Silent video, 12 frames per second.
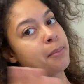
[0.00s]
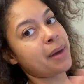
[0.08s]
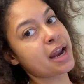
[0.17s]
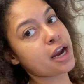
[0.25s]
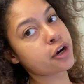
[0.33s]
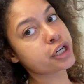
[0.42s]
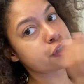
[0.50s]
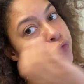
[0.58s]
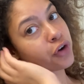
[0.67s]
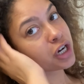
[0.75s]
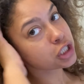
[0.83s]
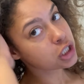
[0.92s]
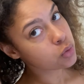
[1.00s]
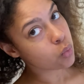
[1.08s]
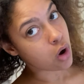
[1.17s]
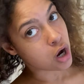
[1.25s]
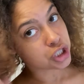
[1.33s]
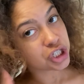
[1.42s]
hair is freshly
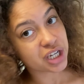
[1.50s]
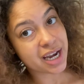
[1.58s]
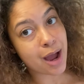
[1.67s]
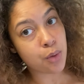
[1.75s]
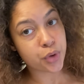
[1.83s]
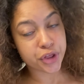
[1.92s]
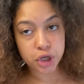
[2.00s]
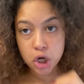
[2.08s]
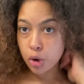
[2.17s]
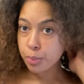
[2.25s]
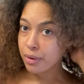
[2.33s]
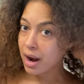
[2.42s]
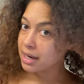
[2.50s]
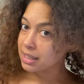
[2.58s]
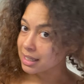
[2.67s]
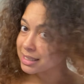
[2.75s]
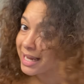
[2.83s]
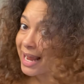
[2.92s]
washed now with no
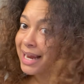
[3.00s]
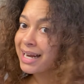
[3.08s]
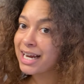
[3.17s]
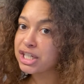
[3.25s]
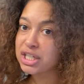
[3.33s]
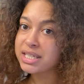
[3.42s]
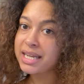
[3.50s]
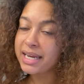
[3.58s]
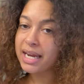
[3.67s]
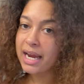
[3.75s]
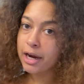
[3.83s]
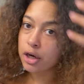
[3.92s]
product, and I just let it air